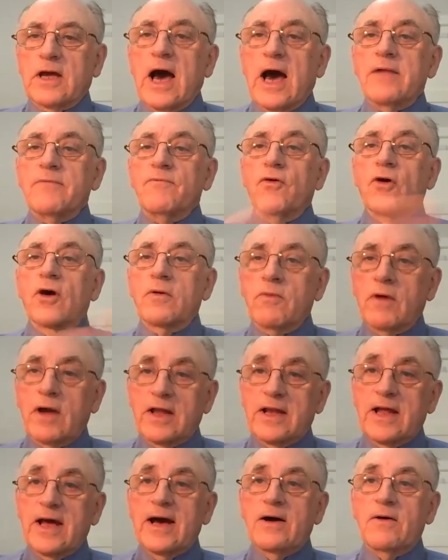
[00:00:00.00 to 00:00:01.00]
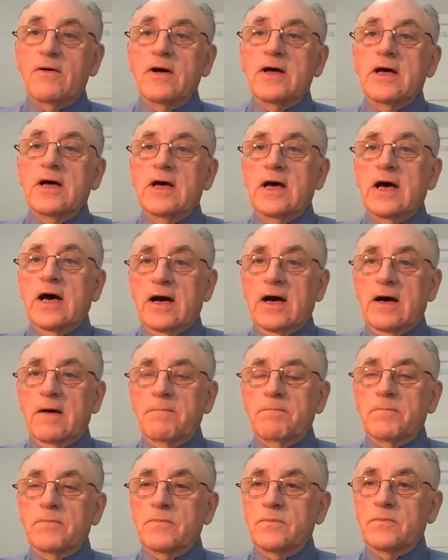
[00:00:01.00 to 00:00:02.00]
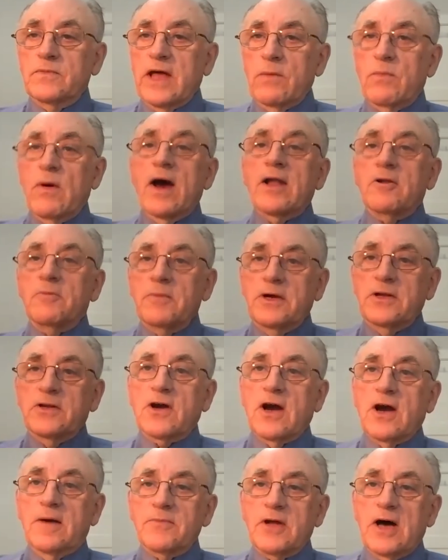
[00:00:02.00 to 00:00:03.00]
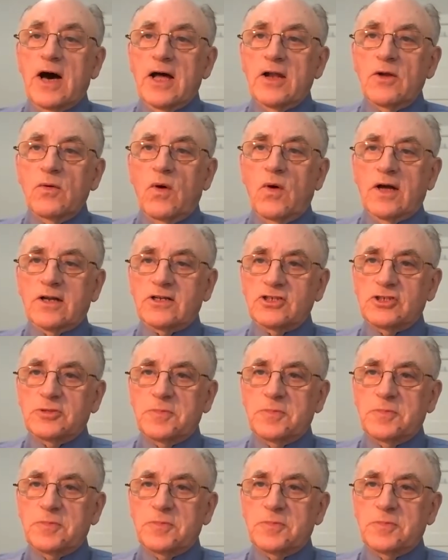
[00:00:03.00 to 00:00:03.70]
convoy right now, they wanted me to come to Ottawa to